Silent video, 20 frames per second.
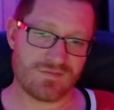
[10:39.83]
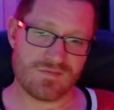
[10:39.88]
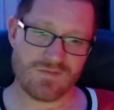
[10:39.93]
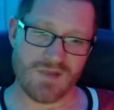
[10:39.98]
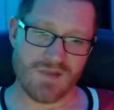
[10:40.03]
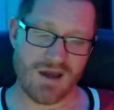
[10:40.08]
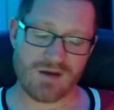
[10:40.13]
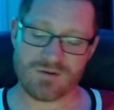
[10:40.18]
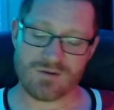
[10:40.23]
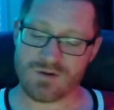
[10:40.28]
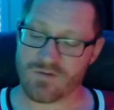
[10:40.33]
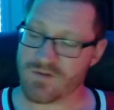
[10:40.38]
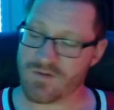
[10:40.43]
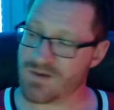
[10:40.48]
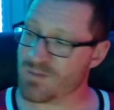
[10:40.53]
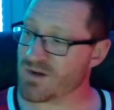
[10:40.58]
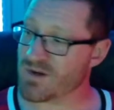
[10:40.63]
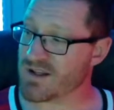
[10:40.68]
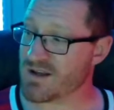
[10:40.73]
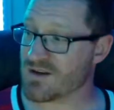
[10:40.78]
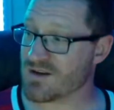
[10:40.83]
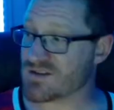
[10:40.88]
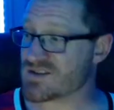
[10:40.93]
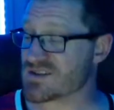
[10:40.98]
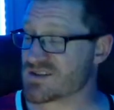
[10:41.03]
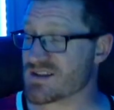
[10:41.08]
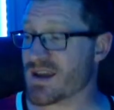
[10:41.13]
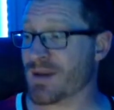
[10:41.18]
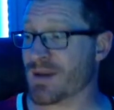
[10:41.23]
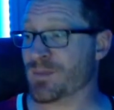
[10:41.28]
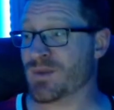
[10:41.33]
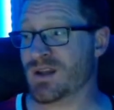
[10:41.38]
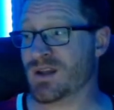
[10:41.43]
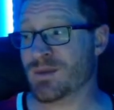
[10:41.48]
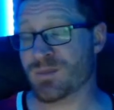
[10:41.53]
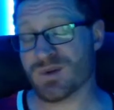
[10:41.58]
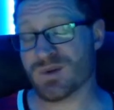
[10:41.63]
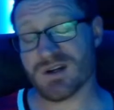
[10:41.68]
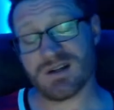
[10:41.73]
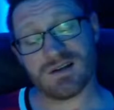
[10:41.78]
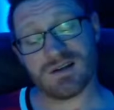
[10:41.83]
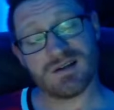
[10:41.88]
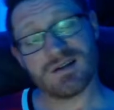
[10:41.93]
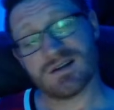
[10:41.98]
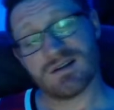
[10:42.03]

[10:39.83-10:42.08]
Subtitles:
I don't know if anybody else is like me, but